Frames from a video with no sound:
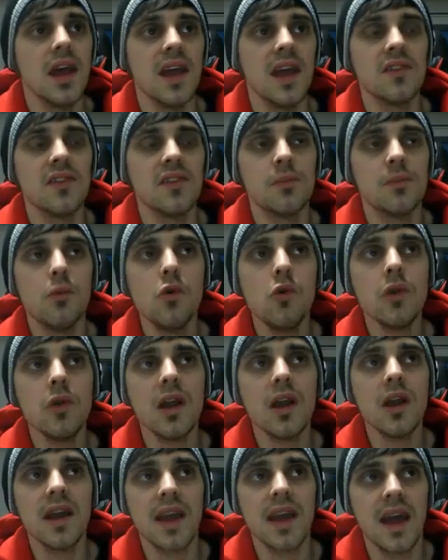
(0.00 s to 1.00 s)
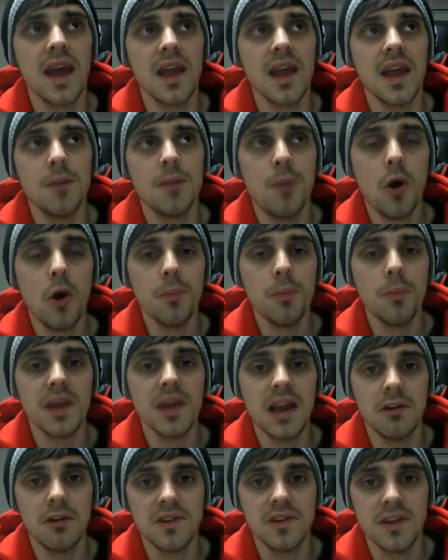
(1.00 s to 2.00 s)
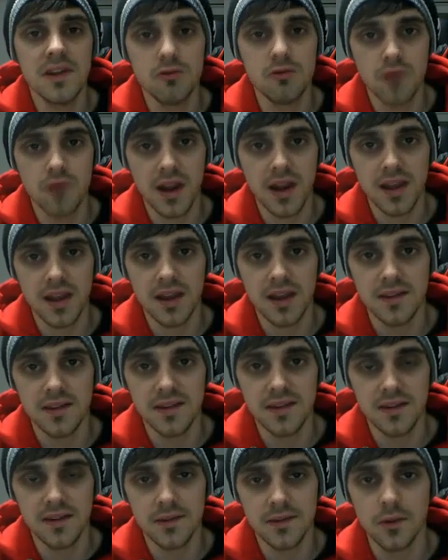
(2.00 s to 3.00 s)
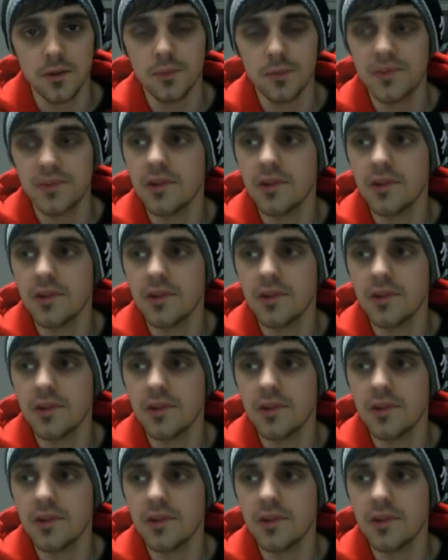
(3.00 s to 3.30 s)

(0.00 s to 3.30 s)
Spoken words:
it's more like a popularity ranking system.